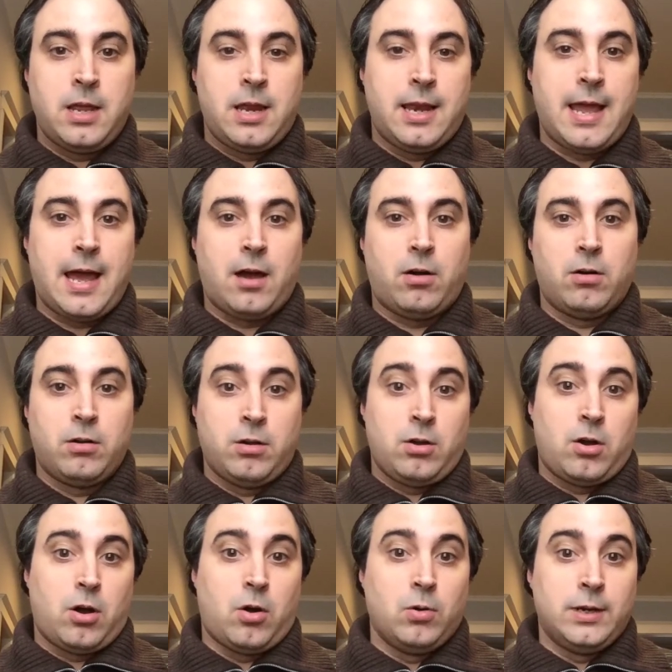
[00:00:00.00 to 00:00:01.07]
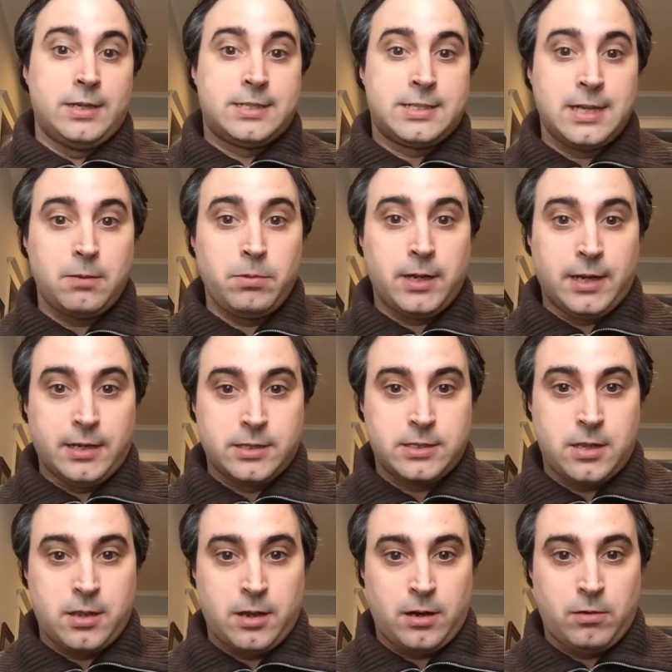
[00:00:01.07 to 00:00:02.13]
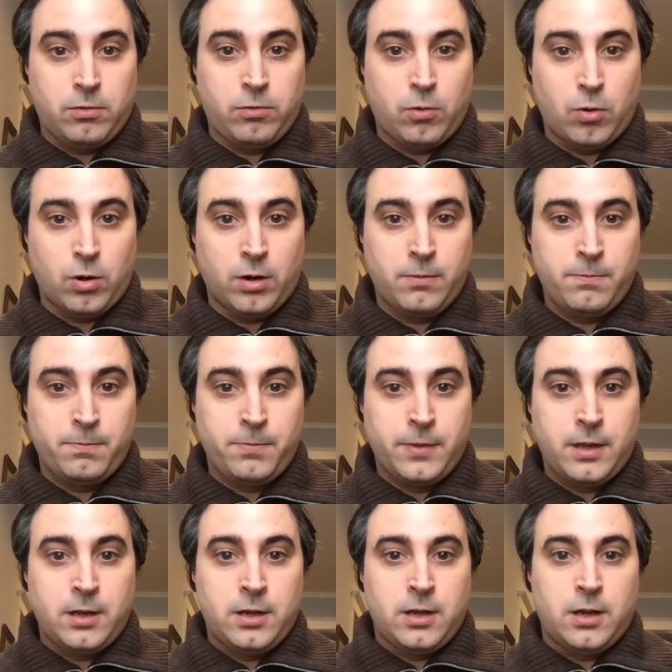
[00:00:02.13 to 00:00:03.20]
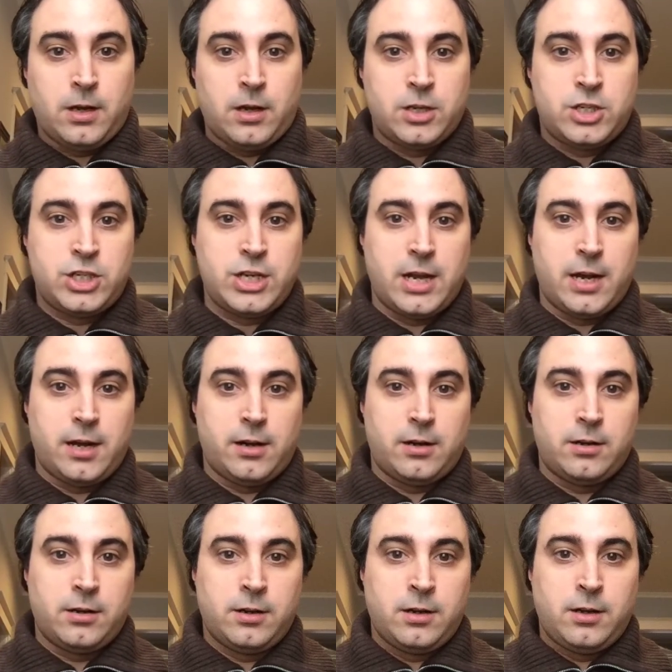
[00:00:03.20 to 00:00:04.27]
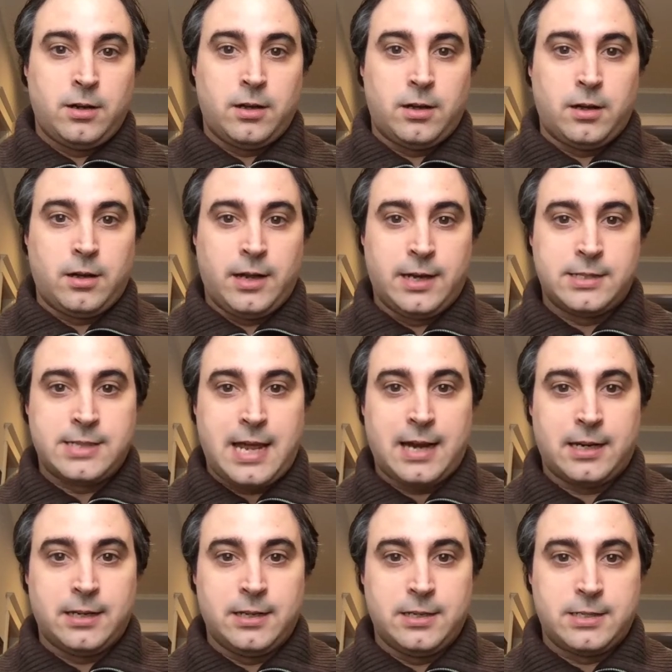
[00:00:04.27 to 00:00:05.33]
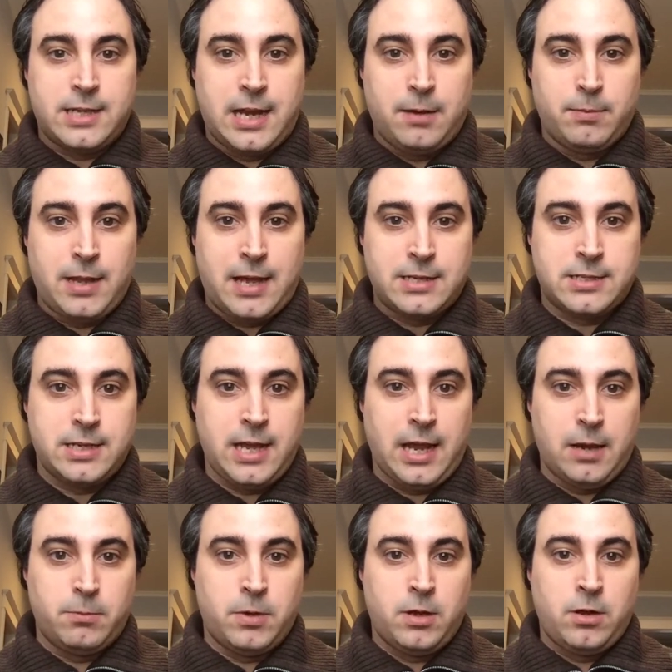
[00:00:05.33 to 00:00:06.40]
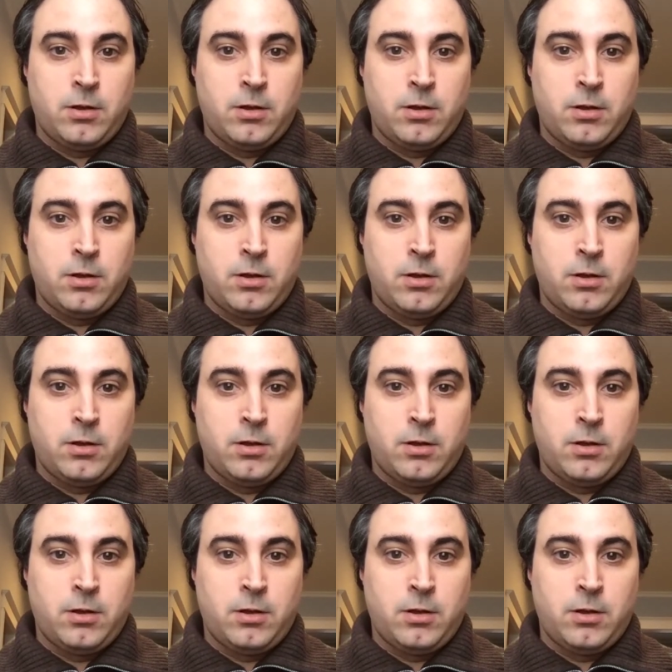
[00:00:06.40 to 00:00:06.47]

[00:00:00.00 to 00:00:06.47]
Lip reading: Now, only siblings, therefore, share exactly the same last name.